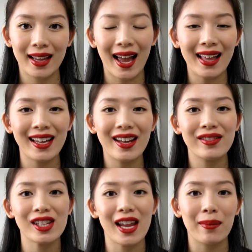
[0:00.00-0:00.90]
Hi
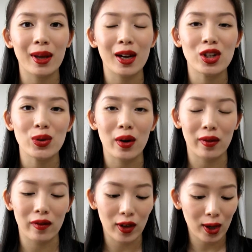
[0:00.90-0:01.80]
loves, today I'm going to do a
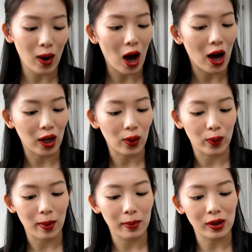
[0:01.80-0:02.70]
review on
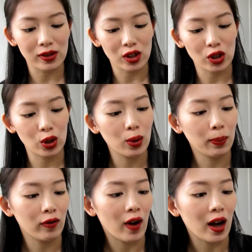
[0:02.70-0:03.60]
Rimmel's new
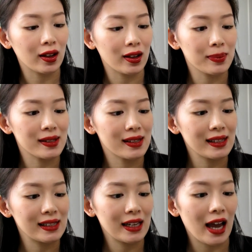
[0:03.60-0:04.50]
Provocalips
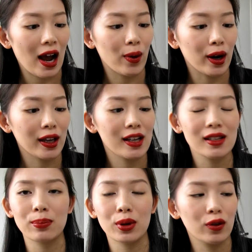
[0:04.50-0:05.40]
sixteen hour
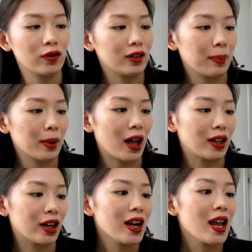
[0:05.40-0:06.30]
Kiss Proof Lip
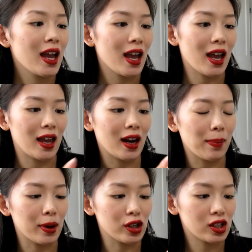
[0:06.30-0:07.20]
Color, and
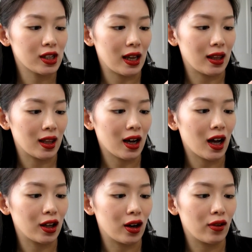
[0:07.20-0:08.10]
I purchased it in the
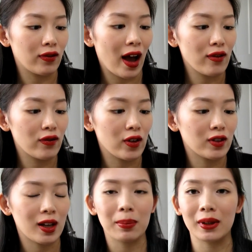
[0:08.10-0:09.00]
color five
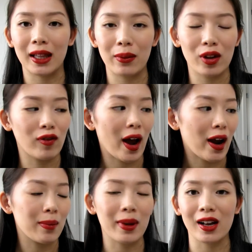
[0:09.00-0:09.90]
fifty Play With
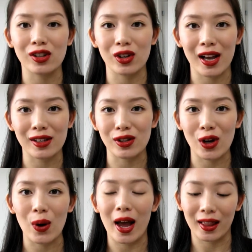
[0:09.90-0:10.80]
Fire because you guys
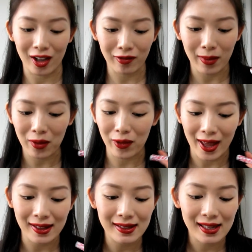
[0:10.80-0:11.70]
know I love my
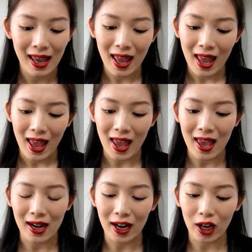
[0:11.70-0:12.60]
reds.
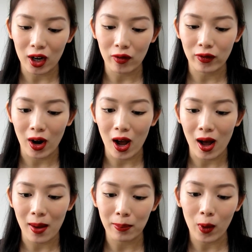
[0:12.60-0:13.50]
And I got it
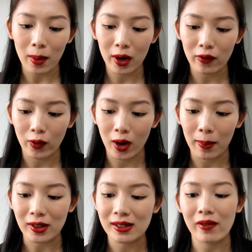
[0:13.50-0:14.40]
from Walmart for
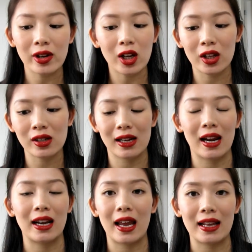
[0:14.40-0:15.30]
about seven dollars and
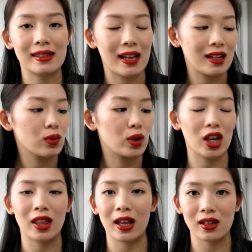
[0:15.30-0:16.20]
ninety-eight cents, which
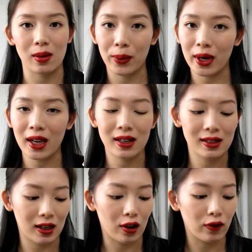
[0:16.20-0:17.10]
I think is a pretty good
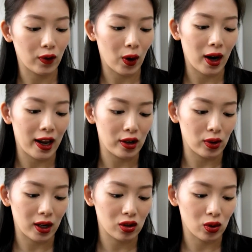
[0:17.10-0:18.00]
deal for a
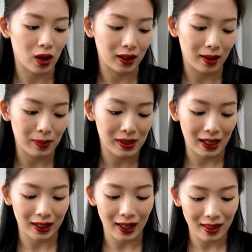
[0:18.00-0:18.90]
drugstore
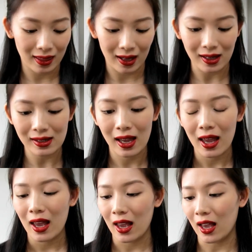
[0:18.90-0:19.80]
lipstick like this.
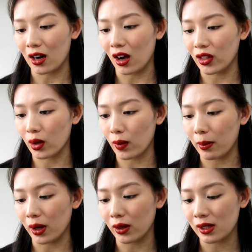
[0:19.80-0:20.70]
And on the
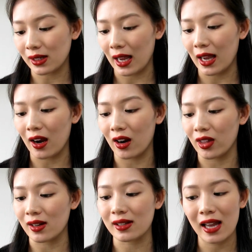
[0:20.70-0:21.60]
Rimmel site here,
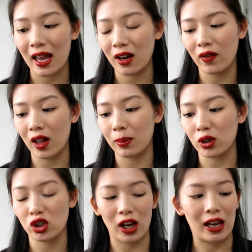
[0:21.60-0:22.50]
there's ten available
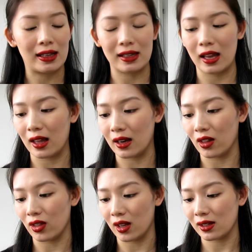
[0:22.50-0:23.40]
shades
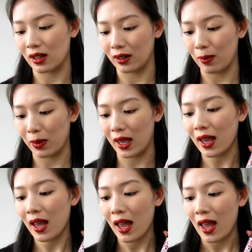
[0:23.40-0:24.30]
in this lippy.